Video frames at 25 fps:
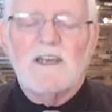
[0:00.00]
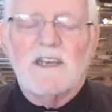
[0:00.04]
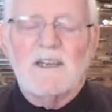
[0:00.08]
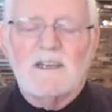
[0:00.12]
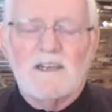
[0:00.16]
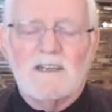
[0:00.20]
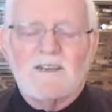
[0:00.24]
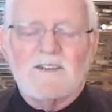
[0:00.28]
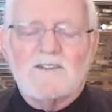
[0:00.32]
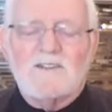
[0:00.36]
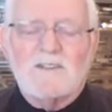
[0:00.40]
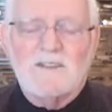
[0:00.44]
in
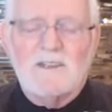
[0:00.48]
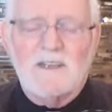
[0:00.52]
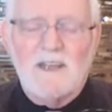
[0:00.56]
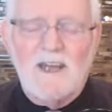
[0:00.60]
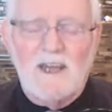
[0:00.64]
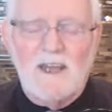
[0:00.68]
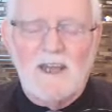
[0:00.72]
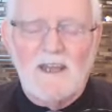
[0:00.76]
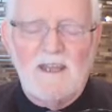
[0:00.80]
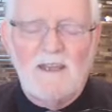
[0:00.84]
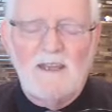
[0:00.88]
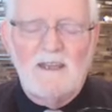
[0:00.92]
us
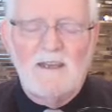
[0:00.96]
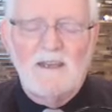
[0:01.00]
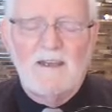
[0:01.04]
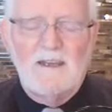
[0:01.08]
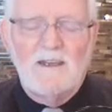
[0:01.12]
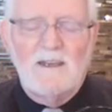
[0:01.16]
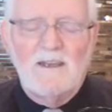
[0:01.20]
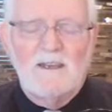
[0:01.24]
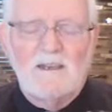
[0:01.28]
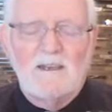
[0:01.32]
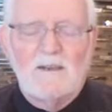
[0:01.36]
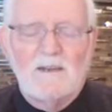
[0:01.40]
today.
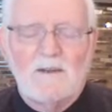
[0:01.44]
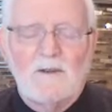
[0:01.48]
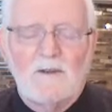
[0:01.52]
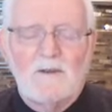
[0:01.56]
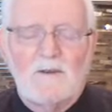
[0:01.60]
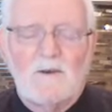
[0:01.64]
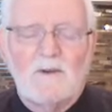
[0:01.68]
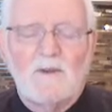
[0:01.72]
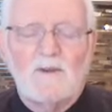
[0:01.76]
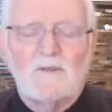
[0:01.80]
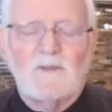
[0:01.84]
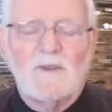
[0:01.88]

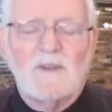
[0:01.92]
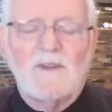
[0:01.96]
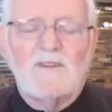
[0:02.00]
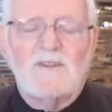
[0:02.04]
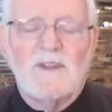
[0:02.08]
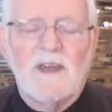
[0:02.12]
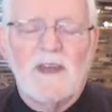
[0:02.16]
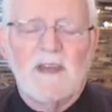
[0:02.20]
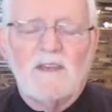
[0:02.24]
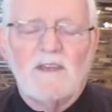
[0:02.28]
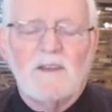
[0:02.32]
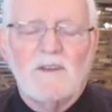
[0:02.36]
Lord, we
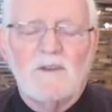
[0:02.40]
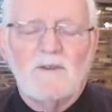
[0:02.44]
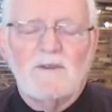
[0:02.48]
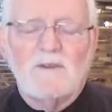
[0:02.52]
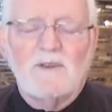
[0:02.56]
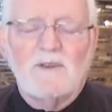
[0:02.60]
thank you